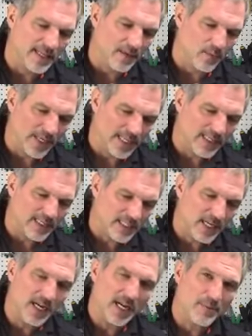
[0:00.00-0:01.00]
with
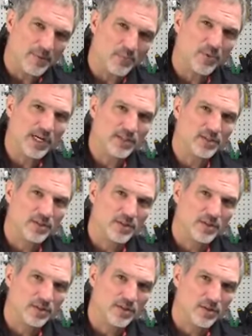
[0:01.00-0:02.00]
time and
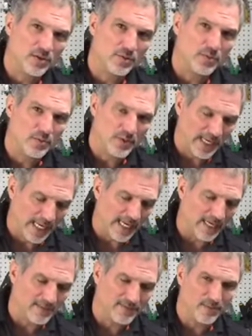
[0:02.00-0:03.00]
pressure you
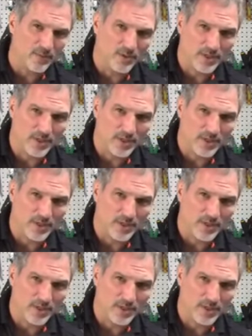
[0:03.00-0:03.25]
have